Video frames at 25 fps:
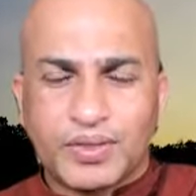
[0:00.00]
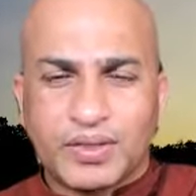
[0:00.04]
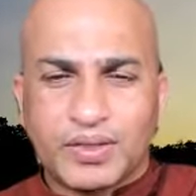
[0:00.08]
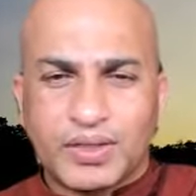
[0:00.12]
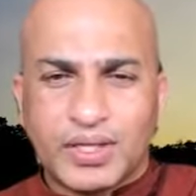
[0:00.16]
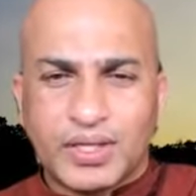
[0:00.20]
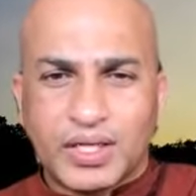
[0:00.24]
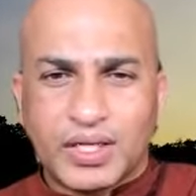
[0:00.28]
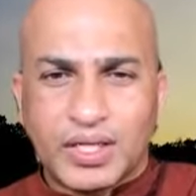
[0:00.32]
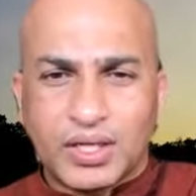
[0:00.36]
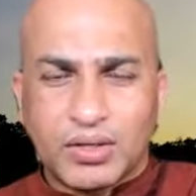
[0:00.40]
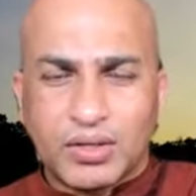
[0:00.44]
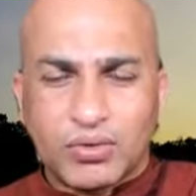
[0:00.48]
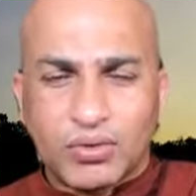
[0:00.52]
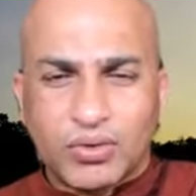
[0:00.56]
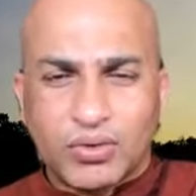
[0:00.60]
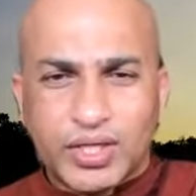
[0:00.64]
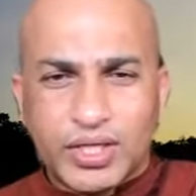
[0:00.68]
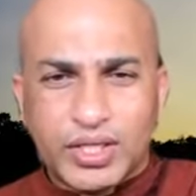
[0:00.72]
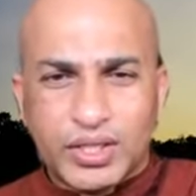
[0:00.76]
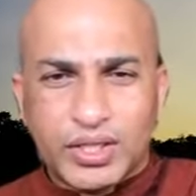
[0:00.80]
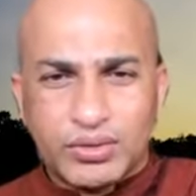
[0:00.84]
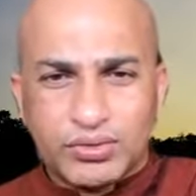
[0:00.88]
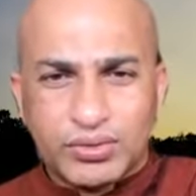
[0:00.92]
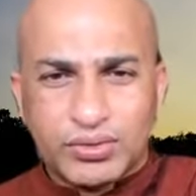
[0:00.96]
then
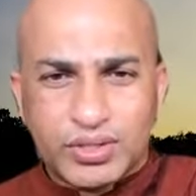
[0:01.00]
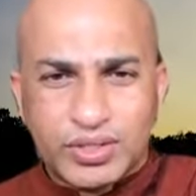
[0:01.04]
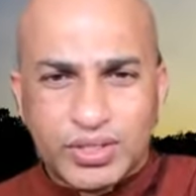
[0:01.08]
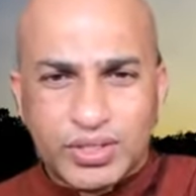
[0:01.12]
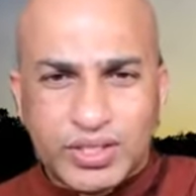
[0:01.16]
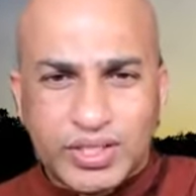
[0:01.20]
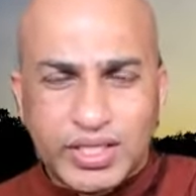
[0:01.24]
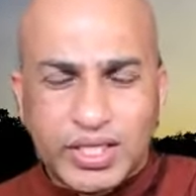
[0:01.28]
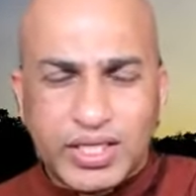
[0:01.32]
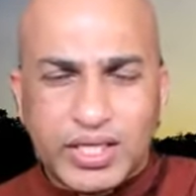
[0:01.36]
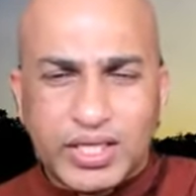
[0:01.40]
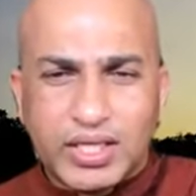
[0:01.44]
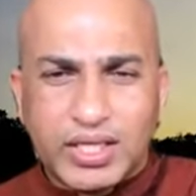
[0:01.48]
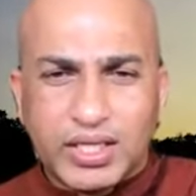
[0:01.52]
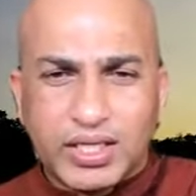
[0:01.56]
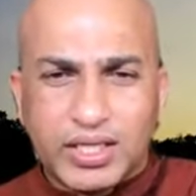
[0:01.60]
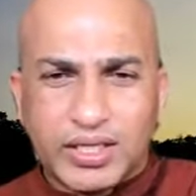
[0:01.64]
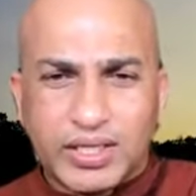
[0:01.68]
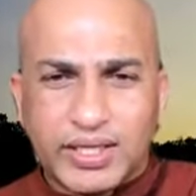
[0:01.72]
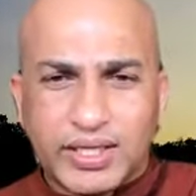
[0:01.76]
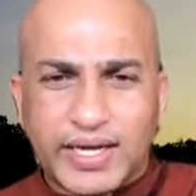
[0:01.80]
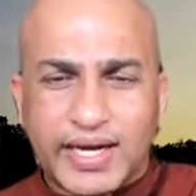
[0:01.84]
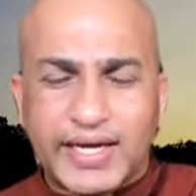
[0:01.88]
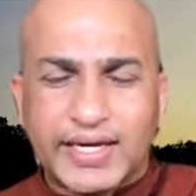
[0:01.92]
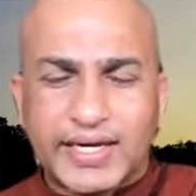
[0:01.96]
according to three
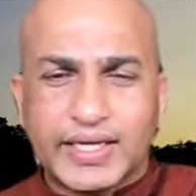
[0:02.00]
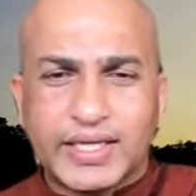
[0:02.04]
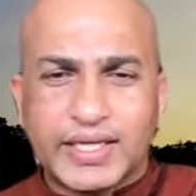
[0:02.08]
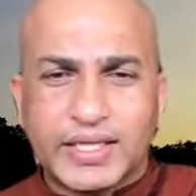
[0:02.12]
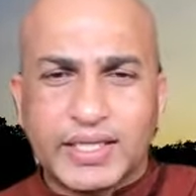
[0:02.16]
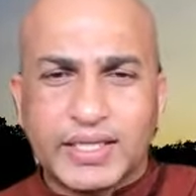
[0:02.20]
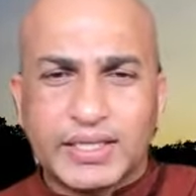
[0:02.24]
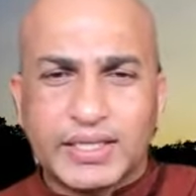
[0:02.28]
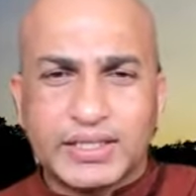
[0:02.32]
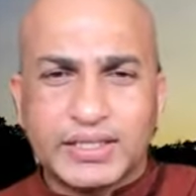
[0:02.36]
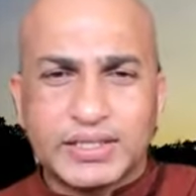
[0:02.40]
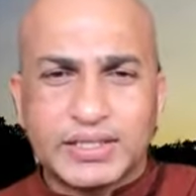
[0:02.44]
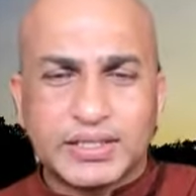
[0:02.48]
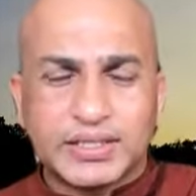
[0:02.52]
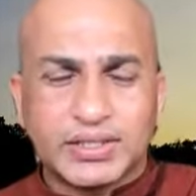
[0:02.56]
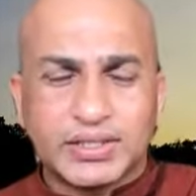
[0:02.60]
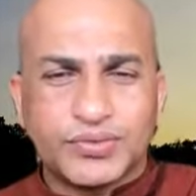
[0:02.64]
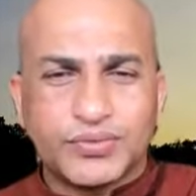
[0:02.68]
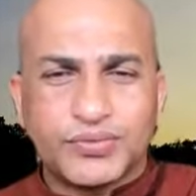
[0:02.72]
categories,